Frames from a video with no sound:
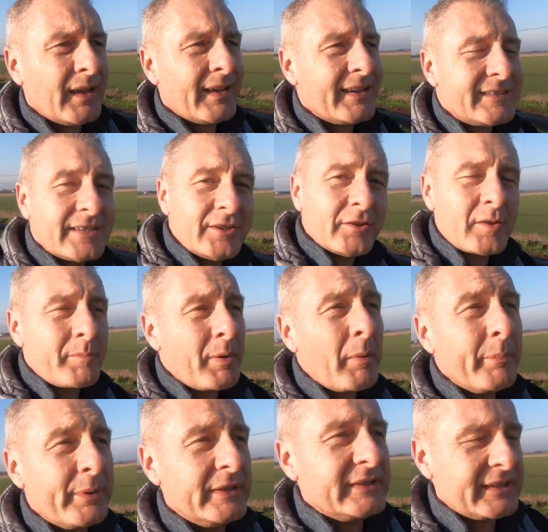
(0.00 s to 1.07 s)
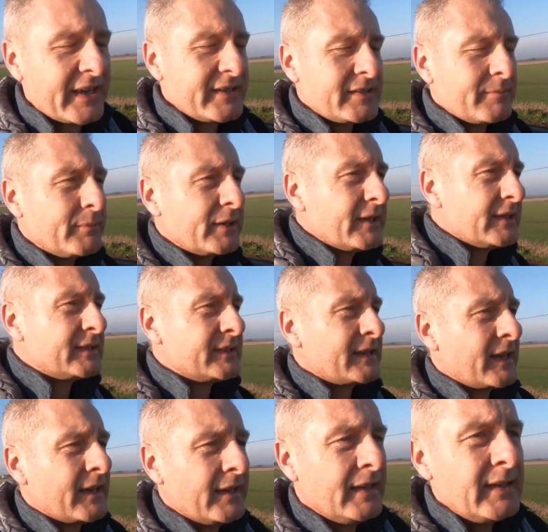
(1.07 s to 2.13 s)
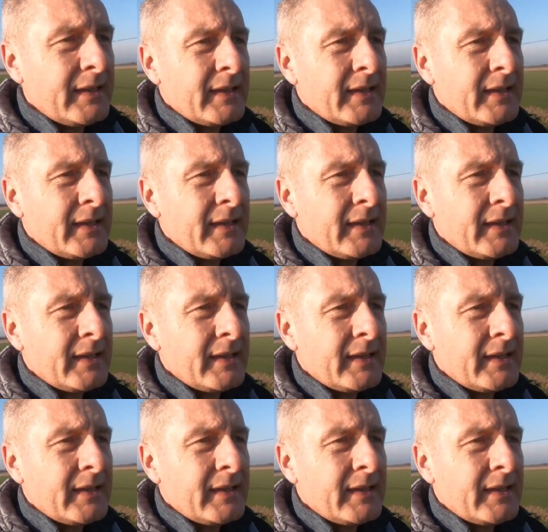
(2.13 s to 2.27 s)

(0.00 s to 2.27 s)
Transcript: it's another pumping station, but it's there